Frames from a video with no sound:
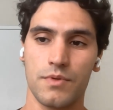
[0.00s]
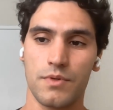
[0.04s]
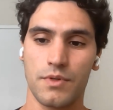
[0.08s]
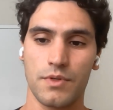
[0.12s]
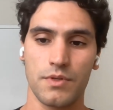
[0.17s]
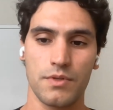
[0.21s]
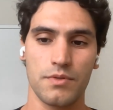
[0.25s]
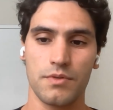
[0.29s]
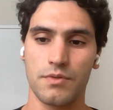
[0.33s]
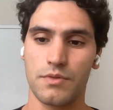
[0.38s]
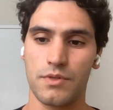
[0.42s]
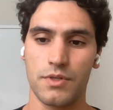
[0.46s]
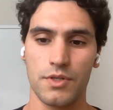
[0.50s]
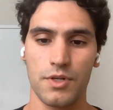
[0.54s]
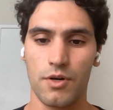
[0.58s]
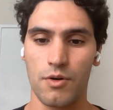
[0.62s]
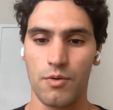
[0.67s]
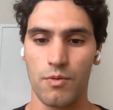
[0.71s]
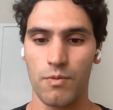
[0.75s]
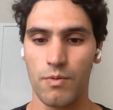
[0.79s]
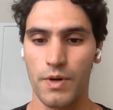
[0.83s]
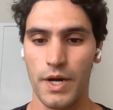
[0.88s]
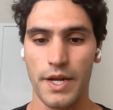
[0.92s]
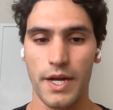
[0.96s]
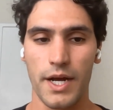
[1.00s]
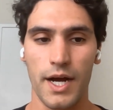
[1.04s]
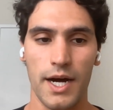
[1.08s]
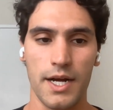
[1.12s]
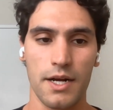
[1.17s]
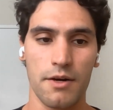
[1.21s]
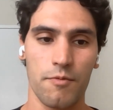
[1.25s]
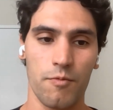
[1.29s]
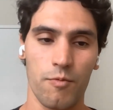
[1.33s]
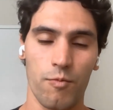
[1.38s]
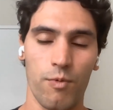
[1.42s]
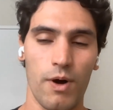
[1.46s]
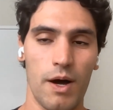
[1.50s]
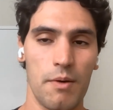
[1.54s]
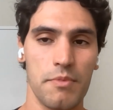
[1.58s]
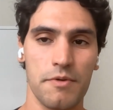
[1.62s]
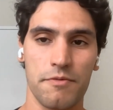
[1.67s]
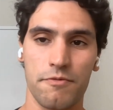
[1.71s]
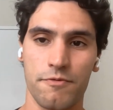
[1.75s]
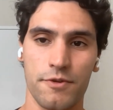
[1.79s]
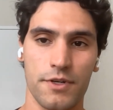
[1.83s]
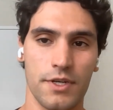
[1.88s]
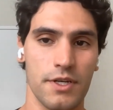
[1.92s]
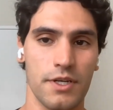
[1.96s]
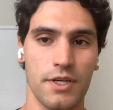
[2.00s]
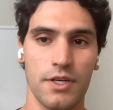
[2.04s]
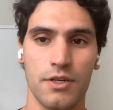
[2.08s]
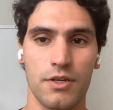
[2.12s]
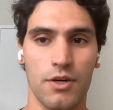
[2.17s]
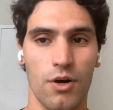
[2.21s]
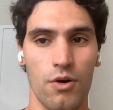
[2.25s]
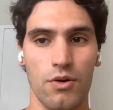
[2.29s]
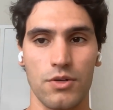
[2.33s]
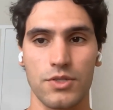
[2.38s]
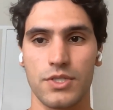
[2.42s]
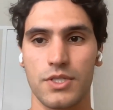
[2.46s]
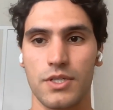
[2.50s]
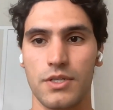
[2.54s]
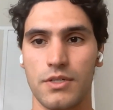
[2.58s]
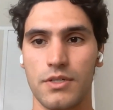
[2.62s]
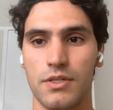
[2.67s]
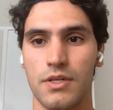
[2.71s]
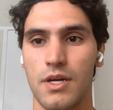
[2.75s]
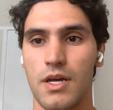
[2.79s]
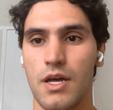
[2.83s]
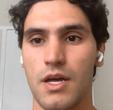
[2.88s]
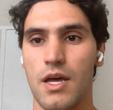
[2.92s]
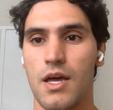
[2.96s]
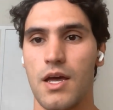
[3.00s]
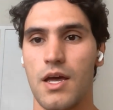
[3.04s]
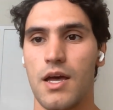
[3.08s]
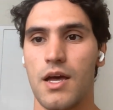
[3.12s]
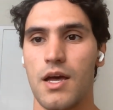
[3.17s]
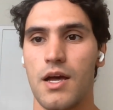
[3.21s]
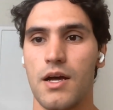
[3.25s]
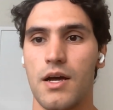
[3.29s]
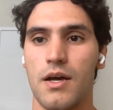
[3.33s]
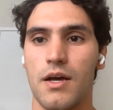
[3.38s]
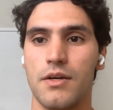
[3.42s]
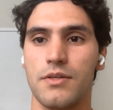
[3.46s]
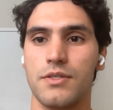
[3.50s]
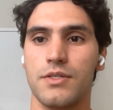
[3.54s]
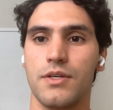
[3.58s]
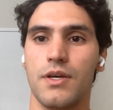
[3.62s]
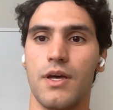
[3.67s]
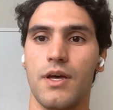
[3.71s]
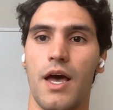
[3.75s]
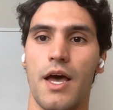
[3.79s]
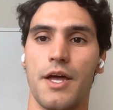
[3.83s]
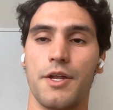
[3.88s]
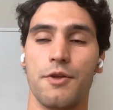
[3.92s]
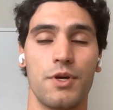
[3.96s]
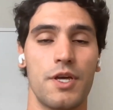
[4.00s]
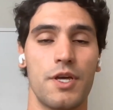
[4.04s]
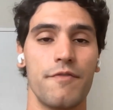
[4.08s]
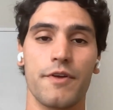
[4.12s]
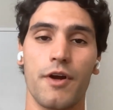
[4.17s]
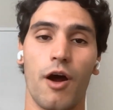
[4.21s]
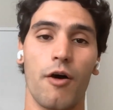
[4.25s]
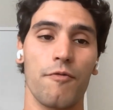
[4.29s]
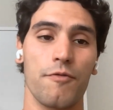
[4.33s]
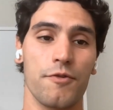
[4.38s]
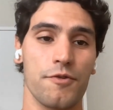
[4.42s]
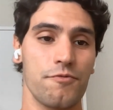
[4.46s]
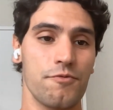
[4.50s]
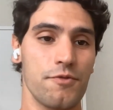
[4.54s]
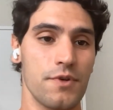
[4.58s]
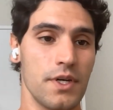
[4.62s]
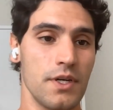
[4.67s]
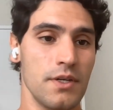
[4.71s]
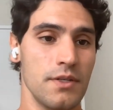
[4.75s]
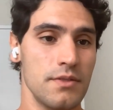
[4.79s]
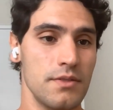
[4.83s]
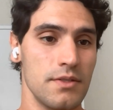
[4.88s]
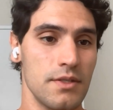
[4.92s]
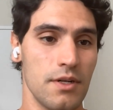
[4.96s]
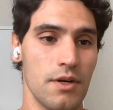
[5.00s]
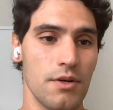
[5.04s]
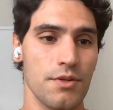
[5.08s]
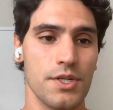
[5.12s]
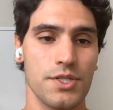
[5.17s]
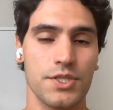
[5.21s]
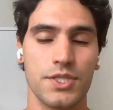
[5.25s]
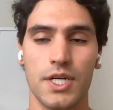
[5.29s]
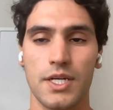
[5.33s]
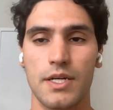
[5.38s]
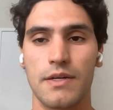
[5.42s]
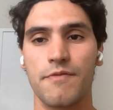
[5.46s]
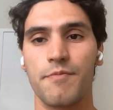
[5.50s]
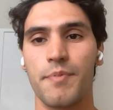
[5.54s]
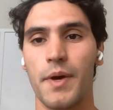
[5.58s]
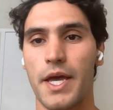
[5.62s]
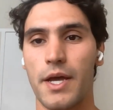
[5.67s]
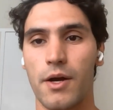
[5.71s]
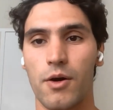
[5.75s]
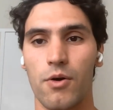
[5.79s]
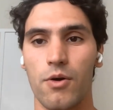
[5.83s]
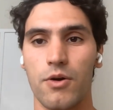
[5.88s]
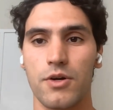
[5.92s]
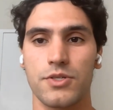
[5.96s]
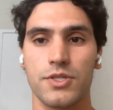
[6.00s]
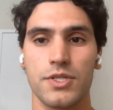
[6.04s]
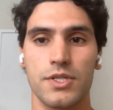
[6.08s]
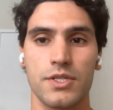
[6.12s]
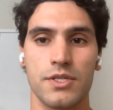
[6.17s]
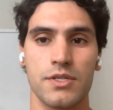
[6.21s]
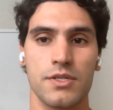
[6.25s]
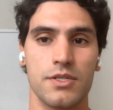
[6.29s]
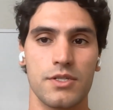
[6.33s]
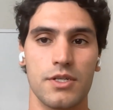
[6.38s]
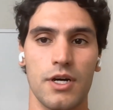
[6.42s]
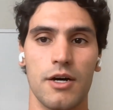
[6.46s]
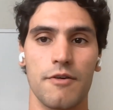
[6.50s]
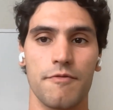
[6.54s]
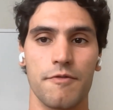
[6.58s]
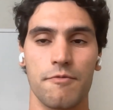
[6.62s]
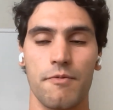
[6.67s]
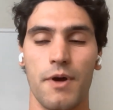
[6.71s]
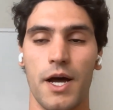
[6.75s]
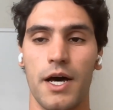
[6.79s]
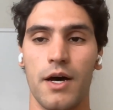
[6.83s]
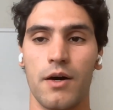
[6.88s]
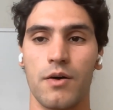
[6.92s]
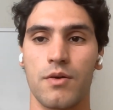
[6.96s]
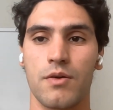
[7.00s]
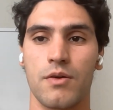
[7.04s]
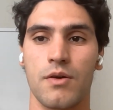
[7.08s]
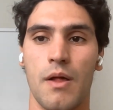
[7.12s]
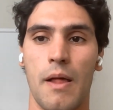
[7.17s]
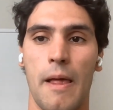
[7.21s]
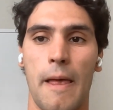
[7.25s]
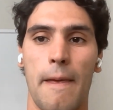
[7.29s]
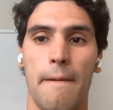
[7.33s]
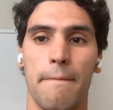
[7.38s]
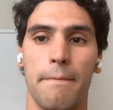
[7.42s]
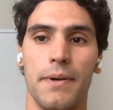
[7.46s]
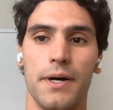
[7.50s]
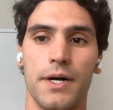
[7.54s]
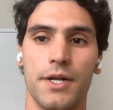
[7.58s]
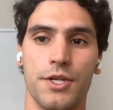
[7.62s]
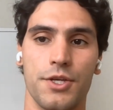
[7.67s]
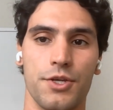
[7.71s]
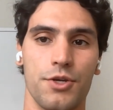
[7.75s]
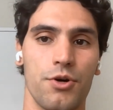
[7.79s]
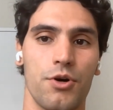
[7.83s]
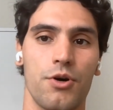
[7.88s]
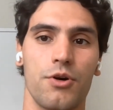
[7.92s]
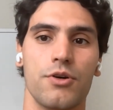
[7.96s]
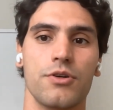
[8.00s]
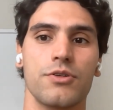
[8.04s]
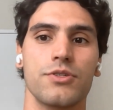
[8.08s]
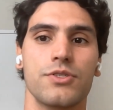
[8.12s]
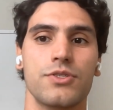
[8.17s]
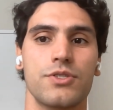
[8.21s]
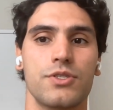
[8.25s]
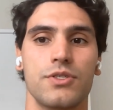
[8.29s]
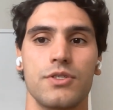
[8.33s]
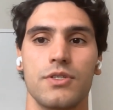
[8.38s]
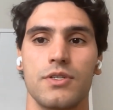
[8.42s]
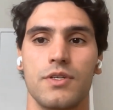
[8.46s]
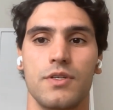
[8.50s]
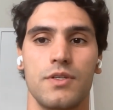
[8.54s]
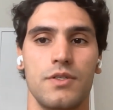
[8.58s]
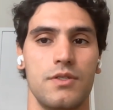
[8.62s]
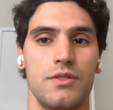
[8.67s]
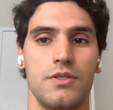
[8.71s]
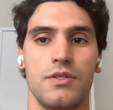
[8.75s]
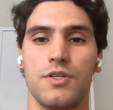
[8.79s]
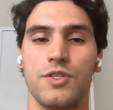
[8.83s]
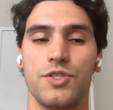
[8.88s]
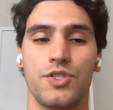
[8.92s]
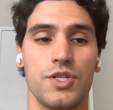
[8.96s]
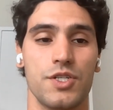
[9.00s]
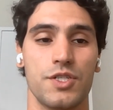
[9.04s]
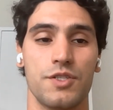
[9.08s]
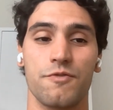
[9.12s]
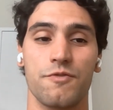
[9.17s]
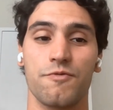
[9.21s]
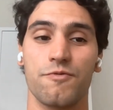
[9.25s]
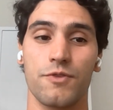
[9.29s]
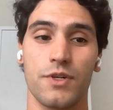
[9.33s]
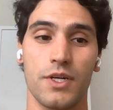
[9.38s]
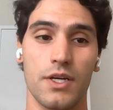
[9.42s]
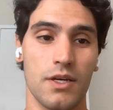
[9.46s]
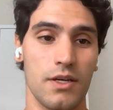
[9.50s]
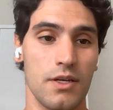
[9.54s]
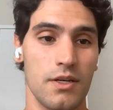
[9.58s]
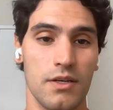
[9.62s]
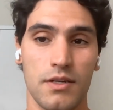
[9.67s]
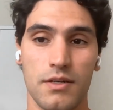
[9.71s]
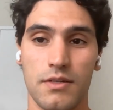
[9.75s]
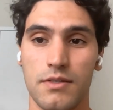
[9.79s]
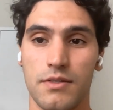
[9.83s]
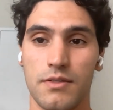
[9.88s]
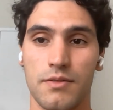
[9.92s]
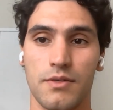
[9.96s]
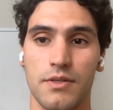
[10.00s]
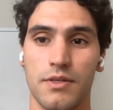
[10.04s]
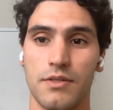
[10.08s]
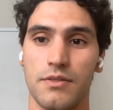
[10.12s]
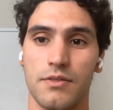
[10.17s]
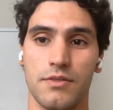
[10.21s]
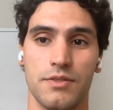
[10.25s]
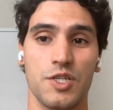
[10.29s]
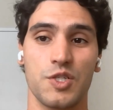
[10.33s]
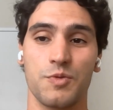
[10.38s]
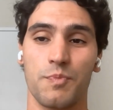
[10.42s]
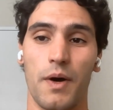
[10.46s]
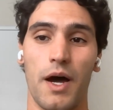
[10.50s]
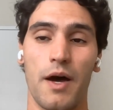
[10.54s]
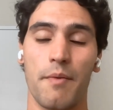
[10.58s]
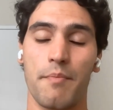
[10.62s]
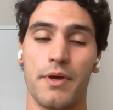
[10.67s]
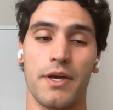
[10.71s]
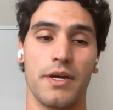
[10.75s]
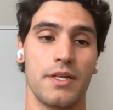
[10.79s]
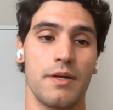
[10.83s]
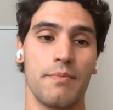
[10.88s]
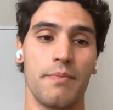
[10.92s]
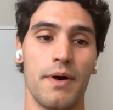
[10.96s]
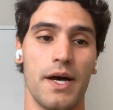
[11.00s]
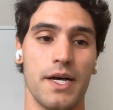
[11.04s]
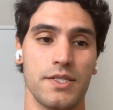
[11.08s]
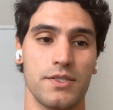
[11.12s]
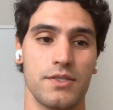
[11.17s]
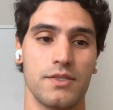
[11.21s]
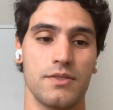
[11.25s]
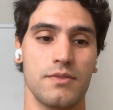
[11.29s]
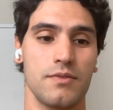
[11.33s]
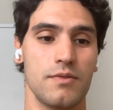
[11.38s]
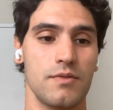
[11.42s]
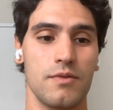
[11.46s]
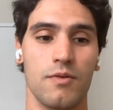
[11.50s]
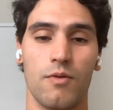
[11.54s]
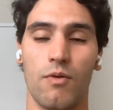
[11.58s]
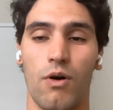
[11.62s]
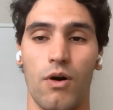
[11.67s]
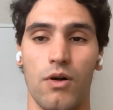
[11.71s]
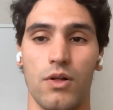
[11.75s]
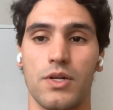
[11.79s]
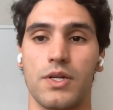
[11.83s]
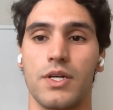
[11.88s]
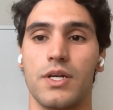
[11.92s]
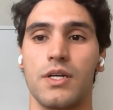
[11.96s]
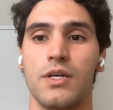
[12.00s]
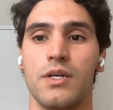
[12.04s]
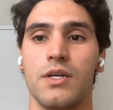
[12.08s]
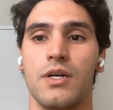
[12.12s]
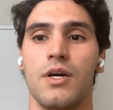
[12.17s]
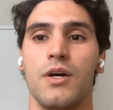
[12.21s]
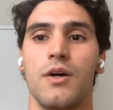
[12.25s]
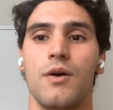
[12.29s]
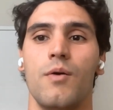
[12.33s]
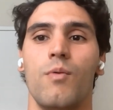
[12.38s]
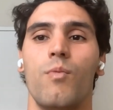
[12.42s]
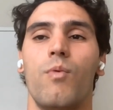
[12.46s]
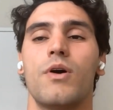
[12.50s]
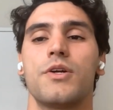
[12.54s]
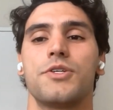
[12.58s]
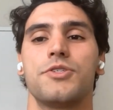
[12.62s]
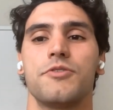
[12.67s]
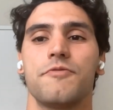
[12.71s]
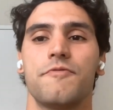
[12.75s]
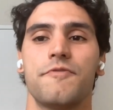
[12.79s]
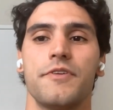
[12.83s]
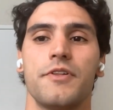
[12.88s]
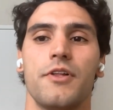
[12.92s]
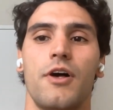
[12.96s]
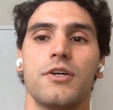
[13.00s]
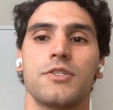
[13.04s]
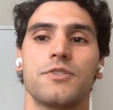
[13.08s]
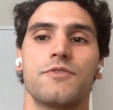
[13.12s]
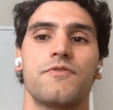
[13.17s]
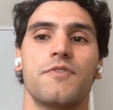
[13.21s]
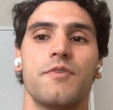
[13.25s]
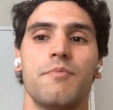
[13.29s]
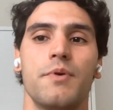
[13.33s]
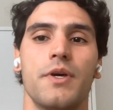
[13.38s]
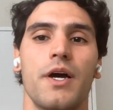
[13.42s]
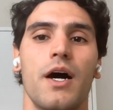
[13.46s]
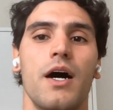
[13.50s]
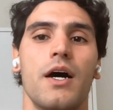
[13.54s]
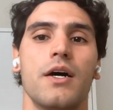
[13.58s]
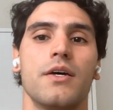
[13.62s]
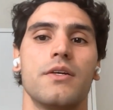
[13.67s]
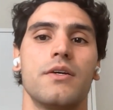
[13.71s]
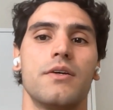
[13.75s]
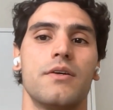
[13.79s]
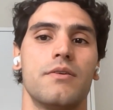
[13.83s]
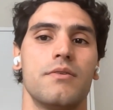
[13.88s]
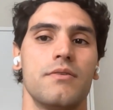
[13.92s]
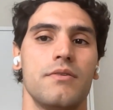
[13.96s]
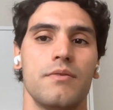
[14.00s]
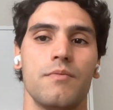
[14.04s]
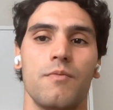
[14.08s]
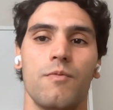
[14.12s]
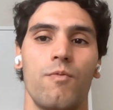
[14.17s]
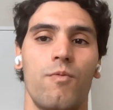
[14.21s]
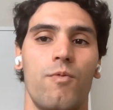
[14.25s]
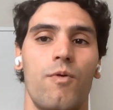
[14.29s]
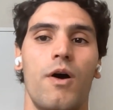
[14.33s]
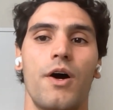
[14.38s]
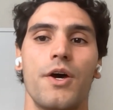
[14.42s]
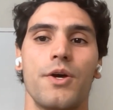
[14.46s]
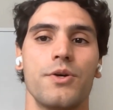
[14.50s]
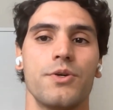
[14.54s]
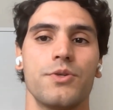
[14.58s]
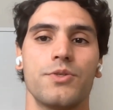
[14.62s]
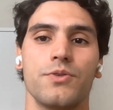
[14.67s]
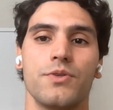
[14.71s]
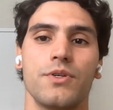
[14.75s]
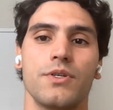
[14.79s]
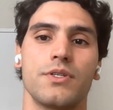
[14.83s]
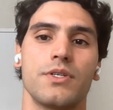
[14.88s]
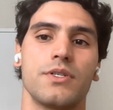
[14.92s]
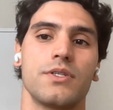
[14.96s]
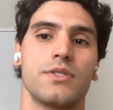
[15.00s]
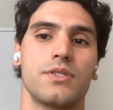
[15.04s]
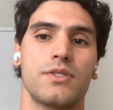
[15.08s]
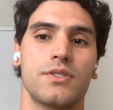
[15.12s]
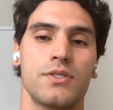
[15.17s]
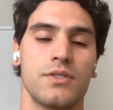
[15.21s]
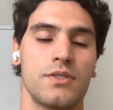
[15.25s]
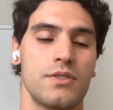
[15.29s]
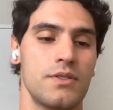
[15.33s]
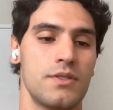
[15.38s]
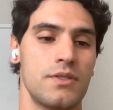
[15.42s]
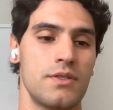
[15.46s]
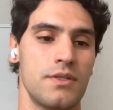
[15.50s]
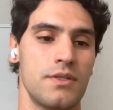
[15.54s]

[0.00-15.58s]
Well, in, mm, you. you. know any kind of web three content, and you give it all for free. You know there's ton of paid courses and stuff around, but yours is just free, despite being the best quality. What is your philosophy behind it? Why are you doing this?